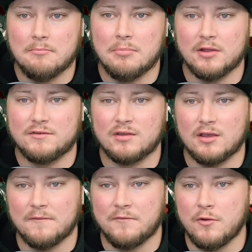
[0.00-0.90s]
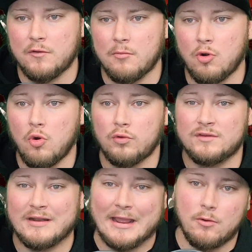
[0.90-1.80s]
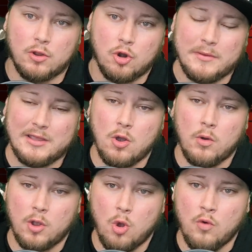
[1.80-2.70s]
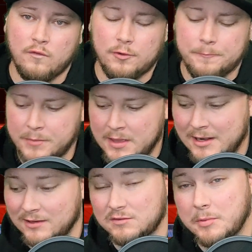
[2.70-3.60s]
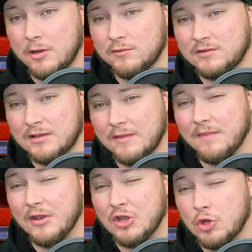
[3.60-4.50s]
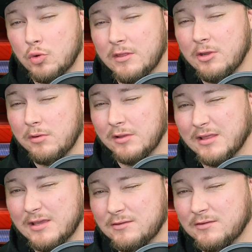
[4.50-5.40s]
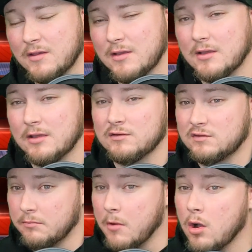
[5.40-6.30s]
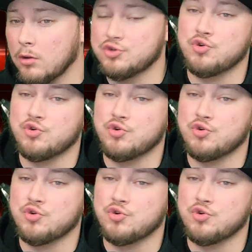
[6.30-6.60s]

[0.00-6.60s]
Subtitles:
But furthermore, today we're going to be going over and experiencing the newly released small